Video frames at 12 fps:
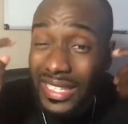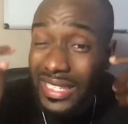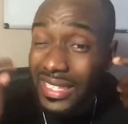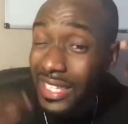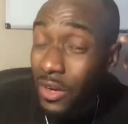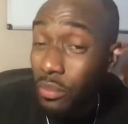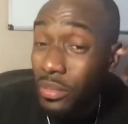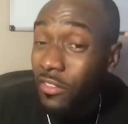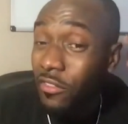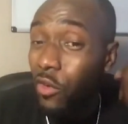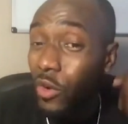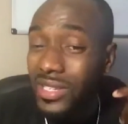There will be a
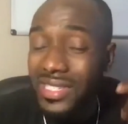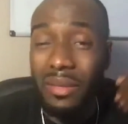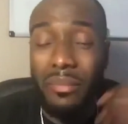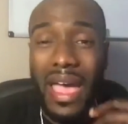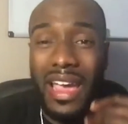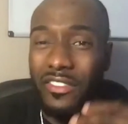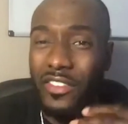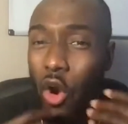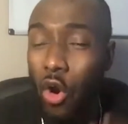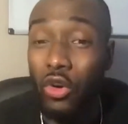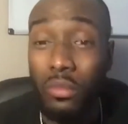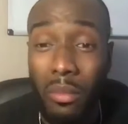voice in the back of your
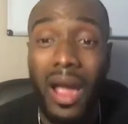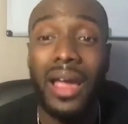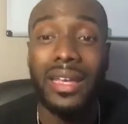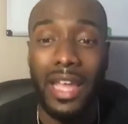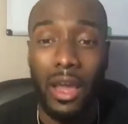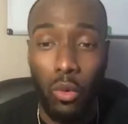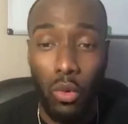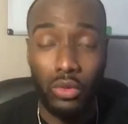own mind that will